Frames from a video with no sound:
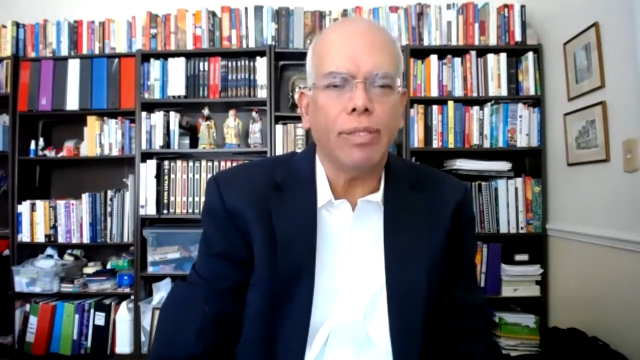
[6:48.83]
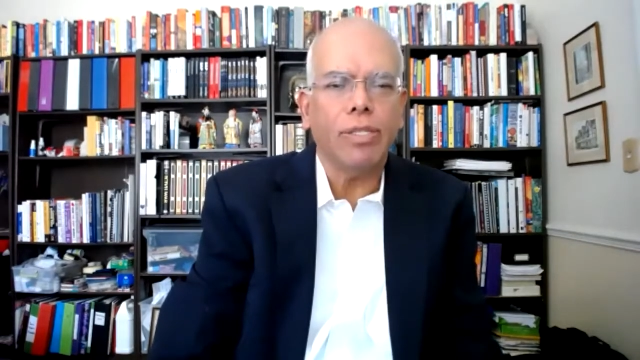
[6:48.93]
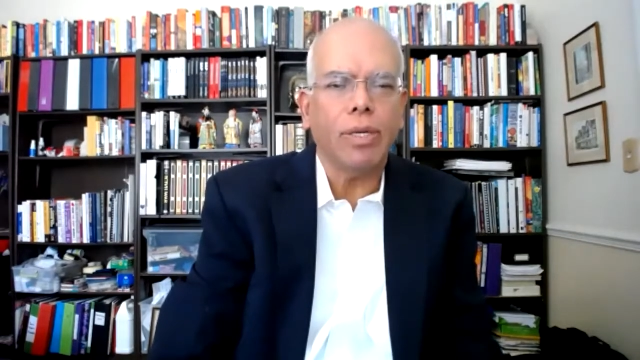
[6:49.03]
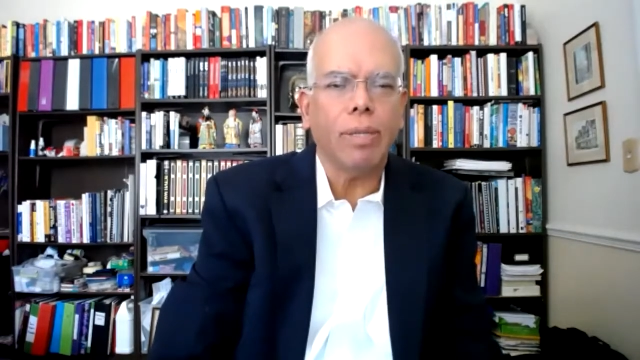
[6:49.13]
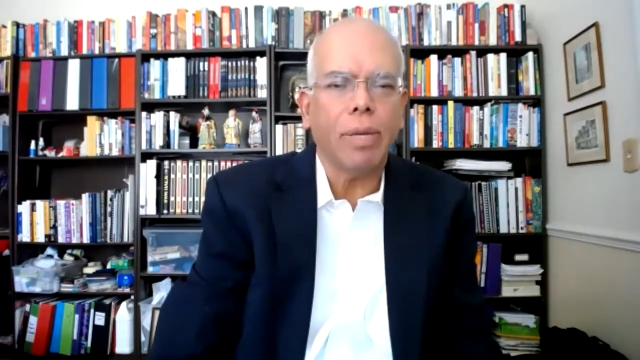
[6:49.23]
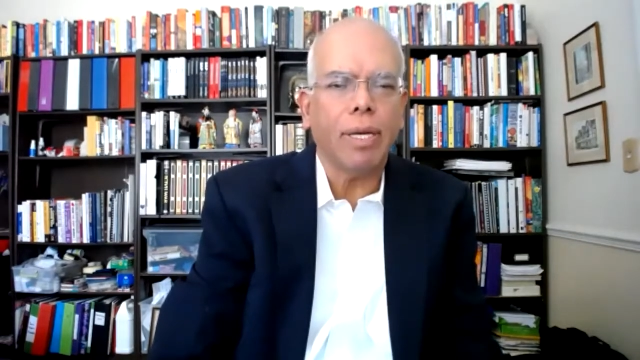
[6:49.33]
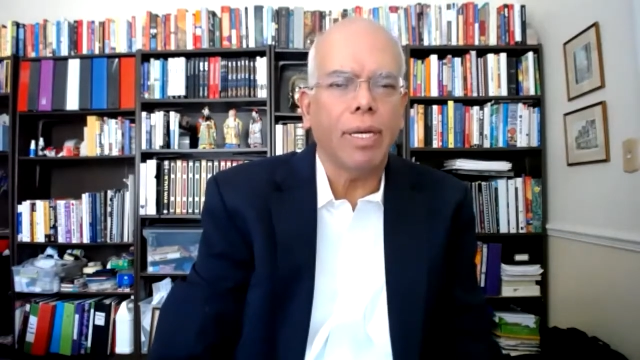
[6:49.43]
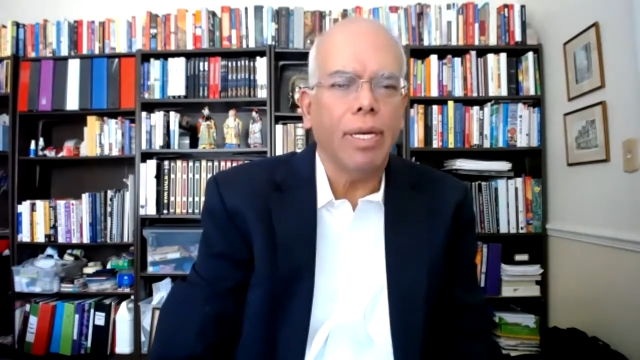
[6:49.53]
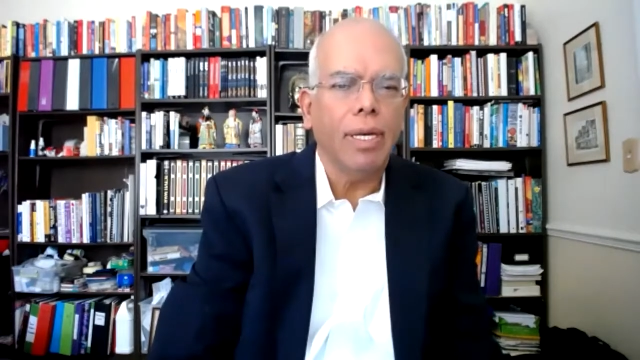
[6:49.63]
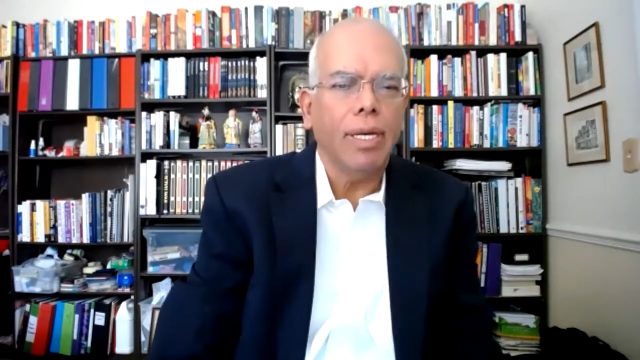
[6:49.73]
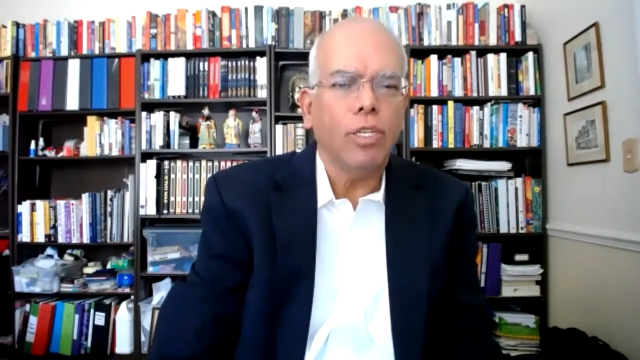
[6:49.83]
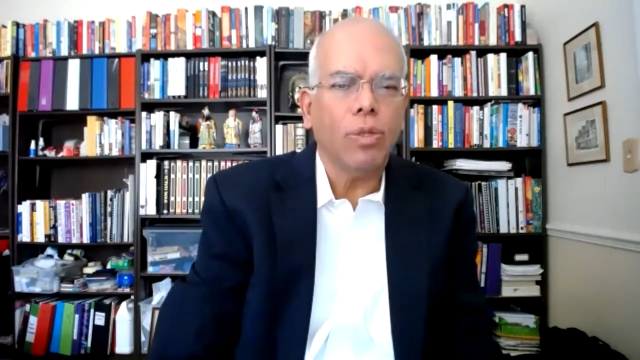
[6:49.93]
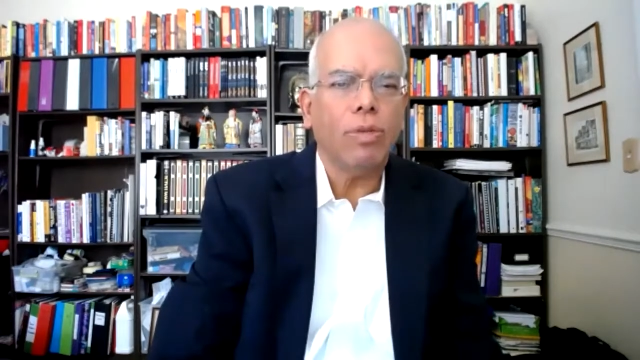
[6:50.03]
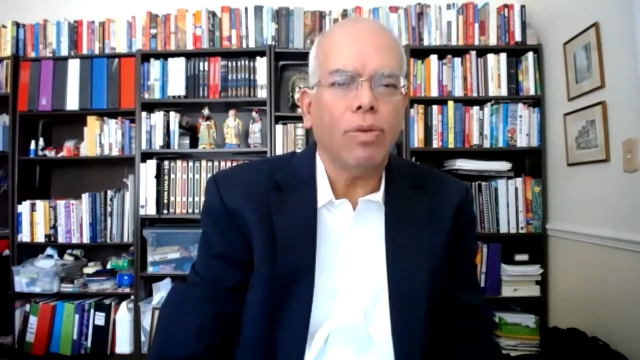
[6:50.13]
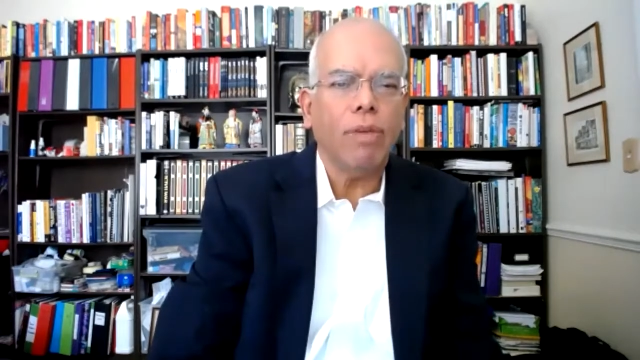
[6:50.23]
You can pick 2,
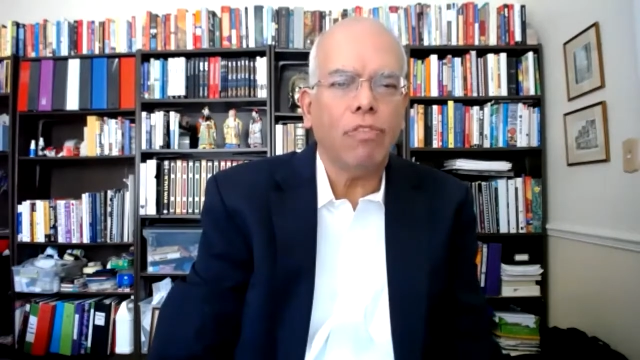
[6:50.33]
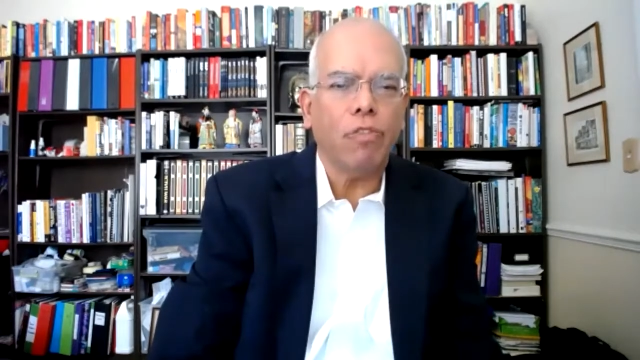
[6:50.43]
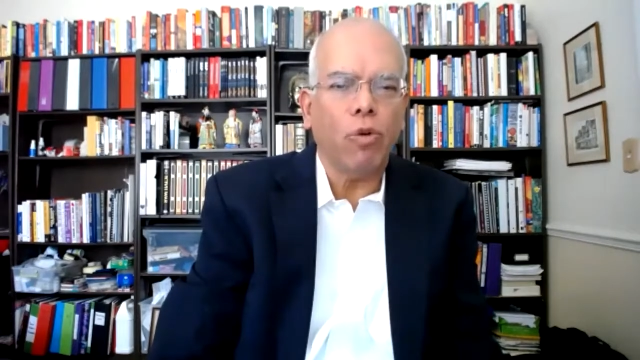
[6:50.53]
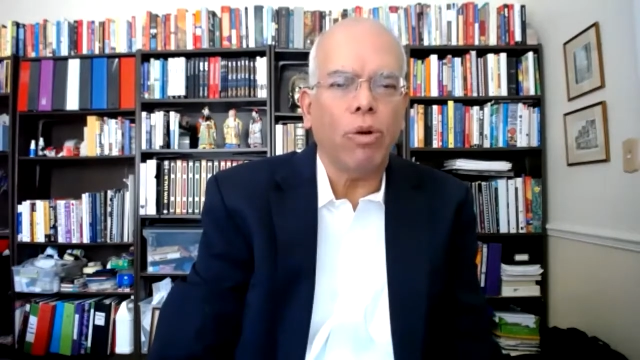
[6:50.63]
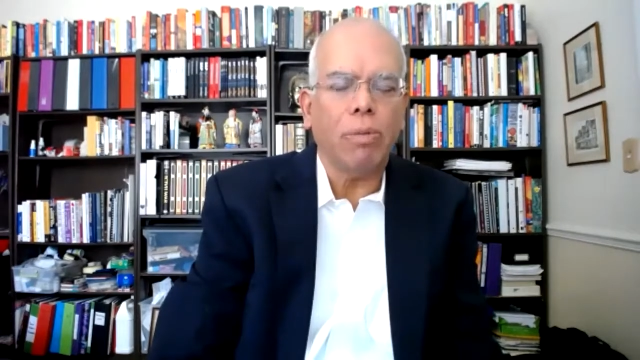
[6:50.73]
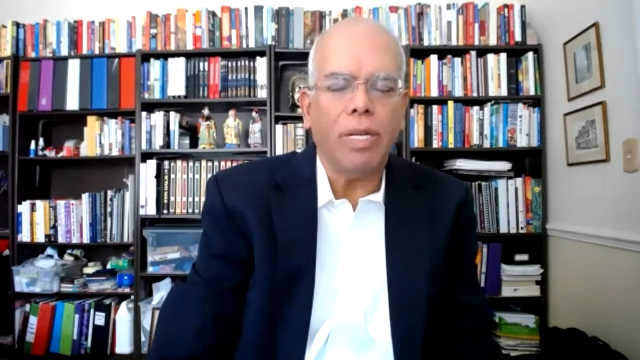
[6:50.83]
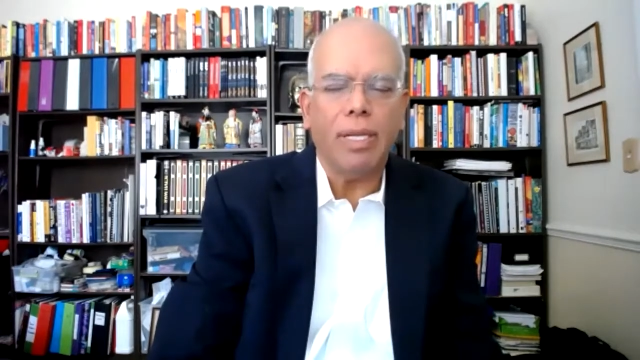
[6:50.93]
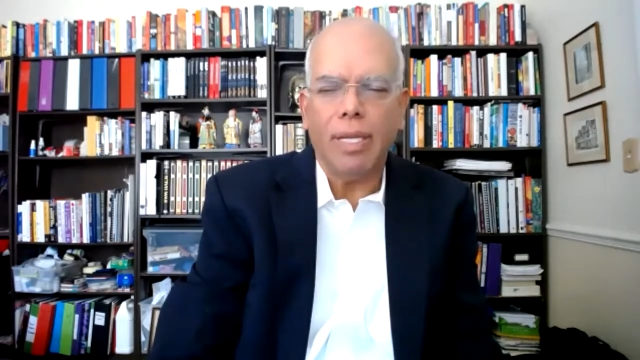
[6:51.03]
3, 4, but